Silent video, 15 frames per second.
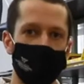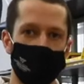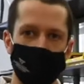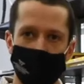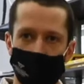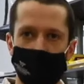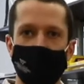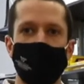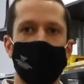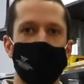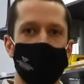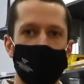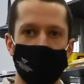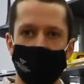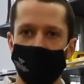brain
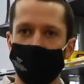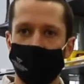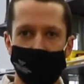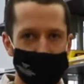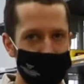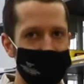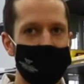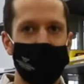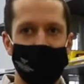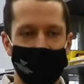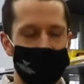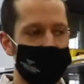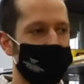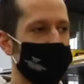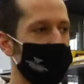tumors, and
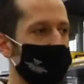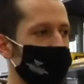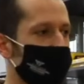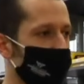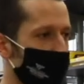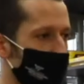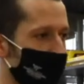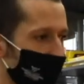on. So